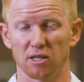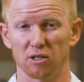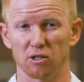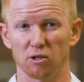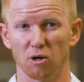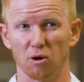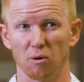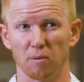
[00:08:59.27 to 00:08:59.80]

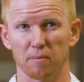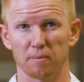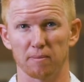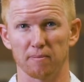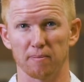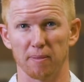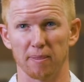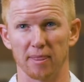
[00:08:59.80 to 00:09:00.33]
So
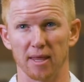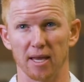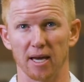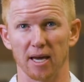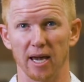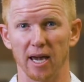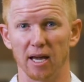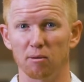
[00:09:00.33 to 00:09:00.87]

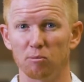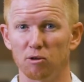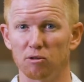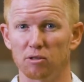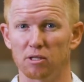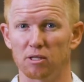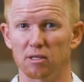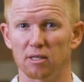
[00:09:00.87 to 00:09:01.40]

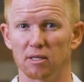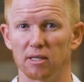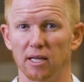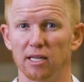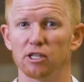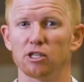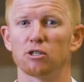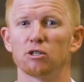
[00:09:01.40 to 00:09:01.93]
animals,
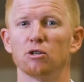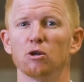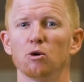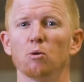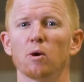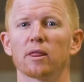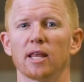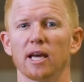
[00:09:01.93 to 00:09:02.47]
they just
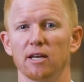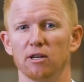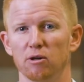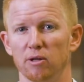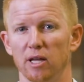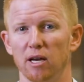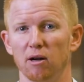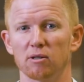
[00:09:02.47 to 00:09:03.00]
do what they
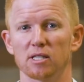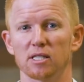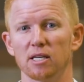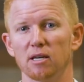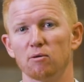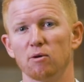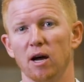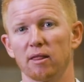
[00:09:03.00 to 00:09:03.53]
do. They don't
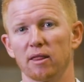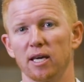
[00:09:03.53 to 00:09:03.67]
sit around